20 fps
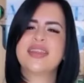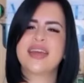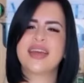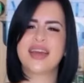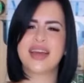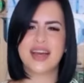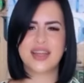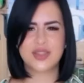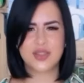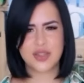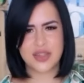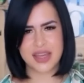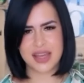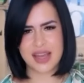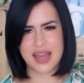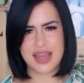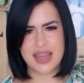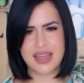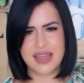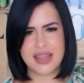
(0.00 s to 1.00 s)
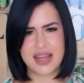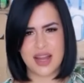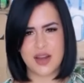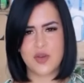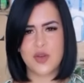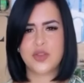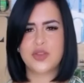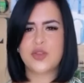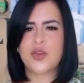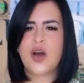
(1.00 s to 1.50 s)

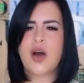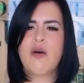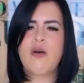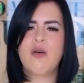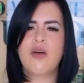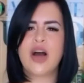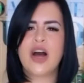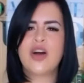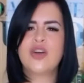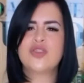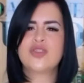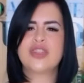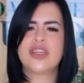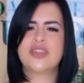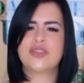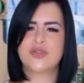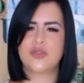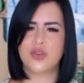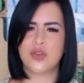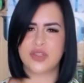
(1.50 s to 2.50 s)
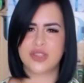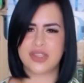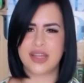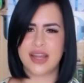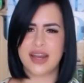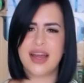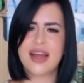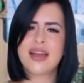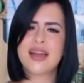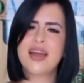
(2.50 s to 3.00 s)
Cuban-American. Don't forget to follow it
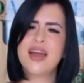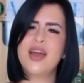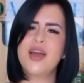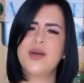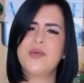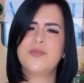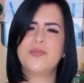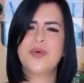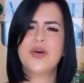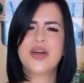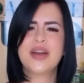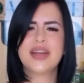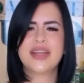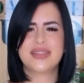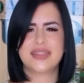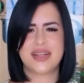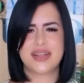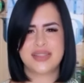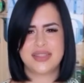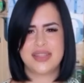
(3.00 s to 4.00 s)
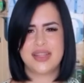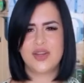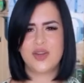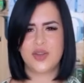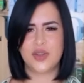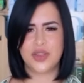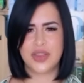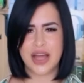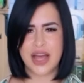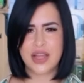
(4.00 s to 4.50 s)
on Instagram, and don't
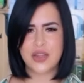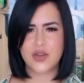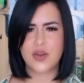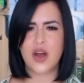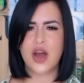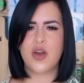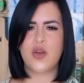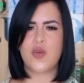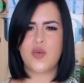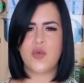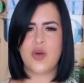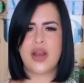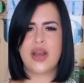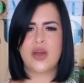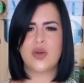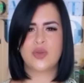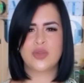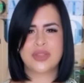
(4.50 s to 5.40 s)
forget to like, comment, and